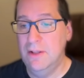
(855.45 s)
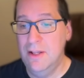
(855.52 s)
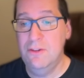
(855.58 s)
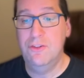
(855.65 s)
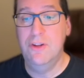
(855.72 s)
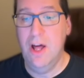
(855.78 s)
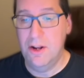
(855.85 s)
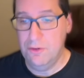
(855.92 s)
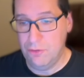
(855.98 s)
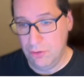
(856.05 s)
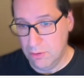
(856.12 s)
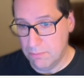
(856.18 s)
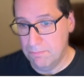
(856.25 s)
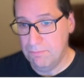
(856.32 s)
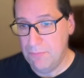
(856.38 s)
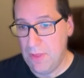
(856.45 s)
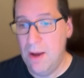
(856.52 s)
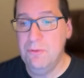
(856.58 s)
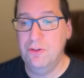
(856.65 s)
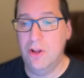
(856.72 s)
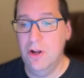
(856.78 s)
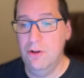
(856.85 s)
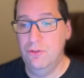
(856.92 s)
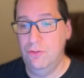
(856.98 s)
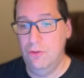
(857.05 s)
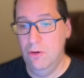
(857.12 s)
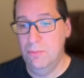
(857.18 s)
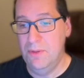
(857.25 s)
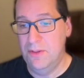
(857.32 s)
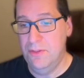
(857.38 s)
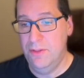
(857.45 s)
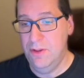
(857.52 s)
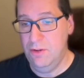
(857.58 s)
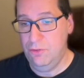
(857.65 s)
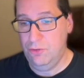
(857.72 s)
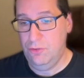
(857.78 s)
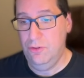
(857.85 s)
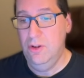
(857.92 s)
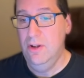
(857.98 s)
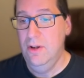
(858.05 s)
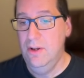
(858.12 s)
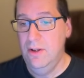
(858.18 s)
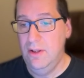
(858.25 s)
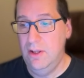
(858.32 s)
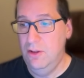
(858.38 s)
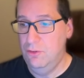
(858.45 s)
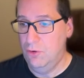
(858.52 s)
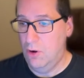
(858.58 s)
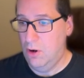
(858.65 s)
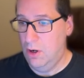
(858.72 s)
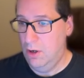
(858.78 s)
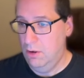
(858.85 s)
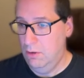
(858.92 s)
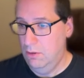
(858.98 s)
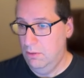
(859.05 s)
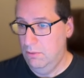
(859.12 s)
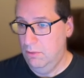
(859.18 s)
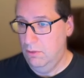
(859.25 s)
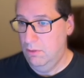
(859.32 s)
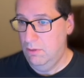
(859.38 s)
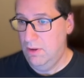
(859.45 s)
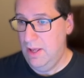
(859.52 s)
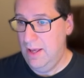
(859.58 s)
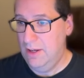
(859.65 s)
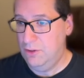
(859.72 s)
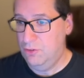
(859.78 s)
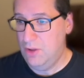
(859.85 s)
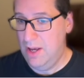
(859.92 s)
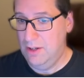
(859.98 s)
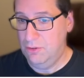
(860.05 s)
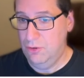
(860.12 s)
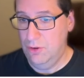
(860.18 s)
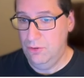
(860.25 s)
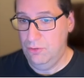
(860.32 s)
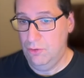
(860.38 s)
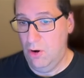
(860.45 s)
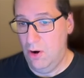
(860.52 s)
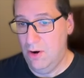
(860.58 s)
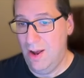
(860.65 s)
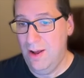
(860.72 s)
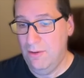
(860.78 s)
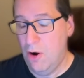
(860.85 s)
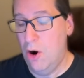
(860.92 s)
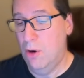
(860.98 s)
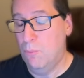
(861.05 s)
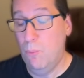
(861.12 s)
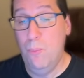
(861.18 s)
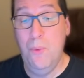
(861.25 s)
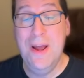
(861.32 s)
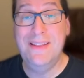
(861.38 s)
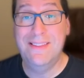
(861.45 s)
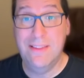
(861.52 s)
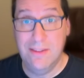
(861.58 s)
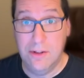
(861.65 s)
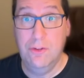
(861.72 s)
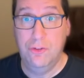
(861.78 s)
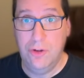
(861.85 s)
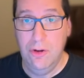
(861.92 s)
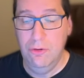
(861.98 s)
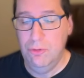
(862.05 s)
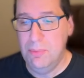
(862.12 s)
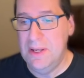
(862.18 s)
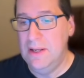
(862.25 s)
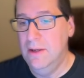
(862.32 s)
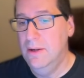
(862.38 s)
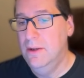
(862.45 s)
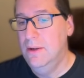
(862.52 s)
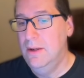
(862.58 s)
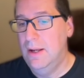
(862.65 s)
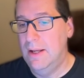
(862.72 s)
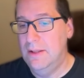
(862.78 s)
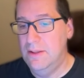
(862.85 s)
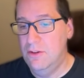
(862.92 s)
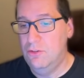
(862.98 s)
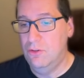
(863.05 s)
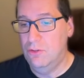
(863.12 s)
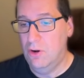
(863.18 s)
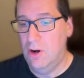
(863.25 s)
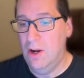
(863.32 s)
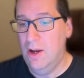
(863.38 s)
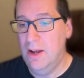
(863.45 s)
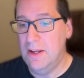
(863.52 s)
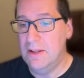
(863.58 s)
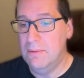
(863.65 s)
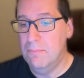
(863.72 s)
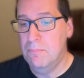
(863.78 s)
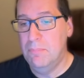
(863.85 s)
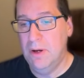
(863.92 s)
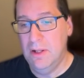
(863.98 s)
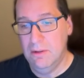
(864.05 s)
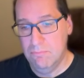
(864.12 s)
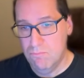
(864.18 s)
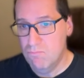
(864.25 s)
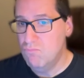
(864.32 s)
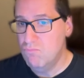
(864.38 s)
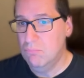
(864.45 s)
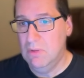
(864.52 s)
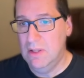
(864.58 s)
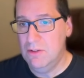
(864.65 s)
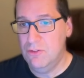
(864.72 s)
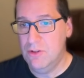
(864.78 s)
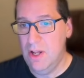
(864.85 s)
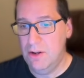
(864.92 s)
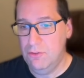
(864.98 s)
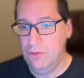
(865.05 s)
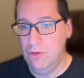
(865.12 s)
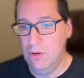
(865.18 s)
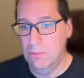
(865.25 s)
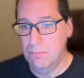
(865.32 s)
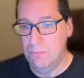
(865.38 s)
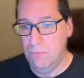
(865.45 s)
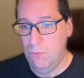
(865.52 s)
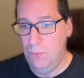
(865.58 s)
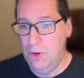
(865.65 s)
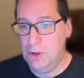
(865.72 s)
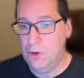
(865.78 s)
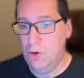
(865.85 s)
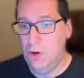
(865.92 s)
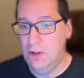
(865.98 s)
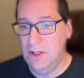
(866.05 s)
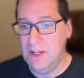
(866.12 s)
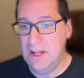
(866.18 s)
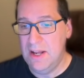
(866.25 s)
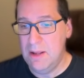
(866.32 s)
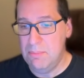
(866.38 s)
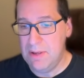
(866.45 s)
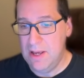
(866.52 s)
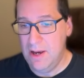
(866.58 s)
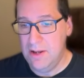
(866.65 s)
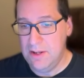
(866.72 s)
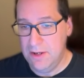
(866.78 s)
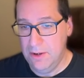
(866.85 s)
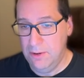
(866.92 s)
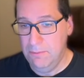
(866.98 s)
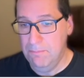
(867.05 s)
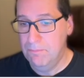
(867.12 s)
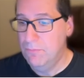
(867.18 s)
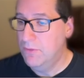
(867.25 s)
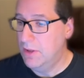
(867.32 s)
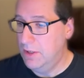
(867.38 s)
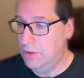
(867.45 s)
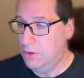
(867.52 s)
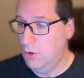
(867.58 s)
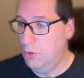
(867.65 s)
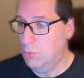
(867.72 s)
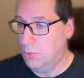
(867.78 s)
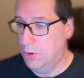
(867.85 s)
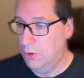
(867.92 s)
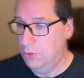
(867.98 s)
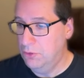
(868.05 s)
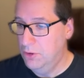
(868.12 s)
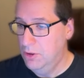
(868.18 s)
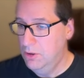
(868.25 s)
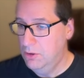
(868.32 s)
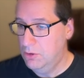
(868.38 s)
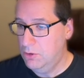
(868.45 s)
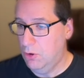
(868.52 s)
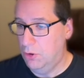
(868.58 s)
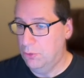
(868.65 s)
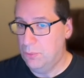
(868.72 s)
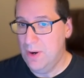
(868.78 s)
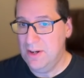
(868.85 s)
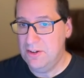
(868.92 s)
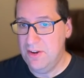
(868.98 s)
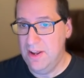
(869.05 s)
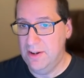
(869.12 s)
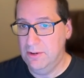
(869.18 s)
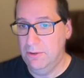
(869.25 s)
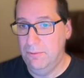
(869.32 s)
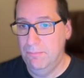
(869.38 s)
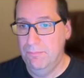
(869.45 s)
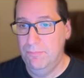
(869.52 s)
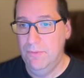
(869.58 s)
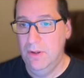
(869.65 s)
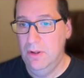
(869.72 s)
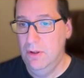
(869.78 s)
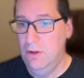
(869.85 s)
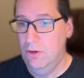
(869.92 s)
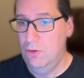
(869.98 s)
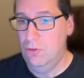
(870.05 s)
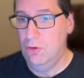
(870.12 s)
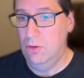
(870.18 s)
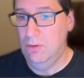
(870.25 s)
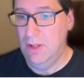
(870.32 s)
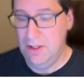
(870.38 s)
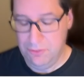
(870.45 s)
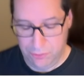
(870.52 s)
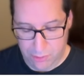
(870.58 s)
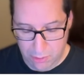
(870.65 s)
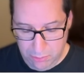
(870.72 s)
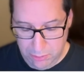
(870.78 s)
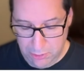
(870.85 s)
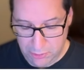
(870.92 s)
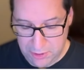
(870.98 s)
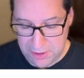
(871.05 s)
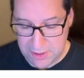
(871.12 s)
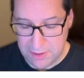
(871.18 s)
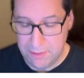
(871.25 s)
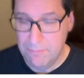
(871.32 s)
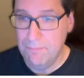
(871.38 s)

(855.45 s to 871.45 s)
Let's not assume. I was going to assume that this is our x-axis, our width, excuse me, and this is our height. But let's not assume. We're calling an API here in Code World called rectangle. So let's go look at it.